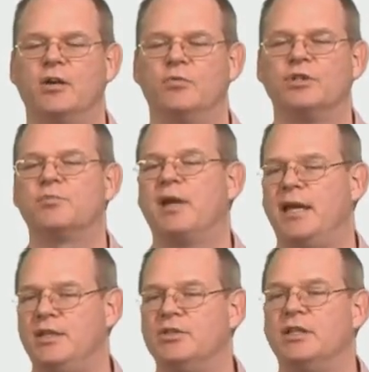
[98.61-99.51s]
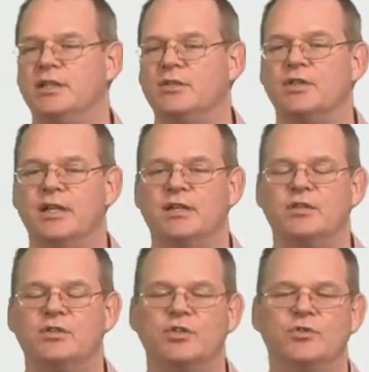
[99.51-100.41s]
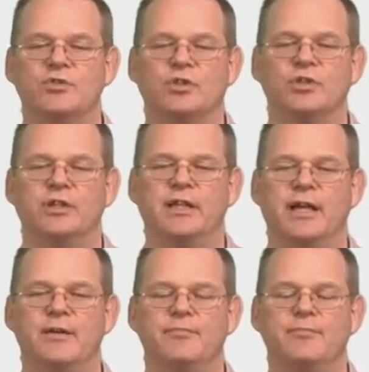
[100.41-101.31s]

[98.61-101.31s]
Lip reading: which page it is that students are looking at.